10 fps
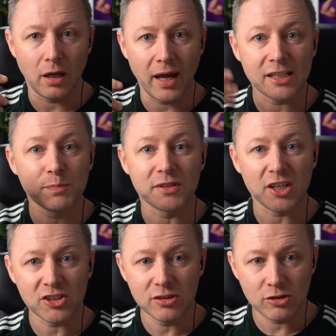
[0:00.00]

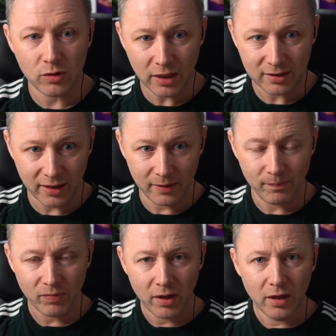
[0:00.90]
exposition sort of thing.
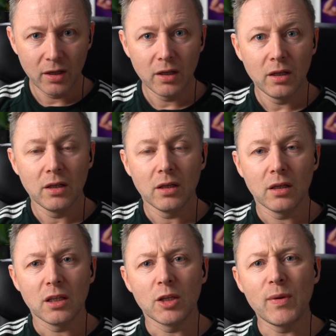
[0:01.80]

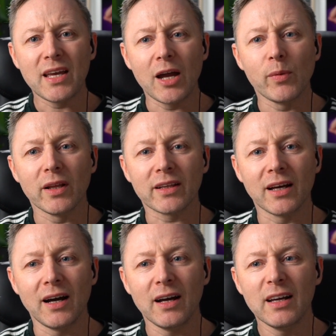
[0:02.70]
The wee guy went like
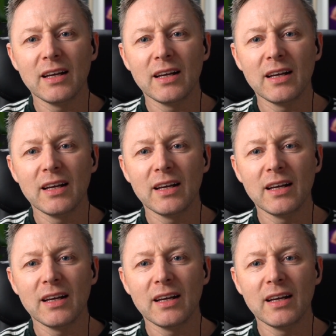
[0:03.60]
that.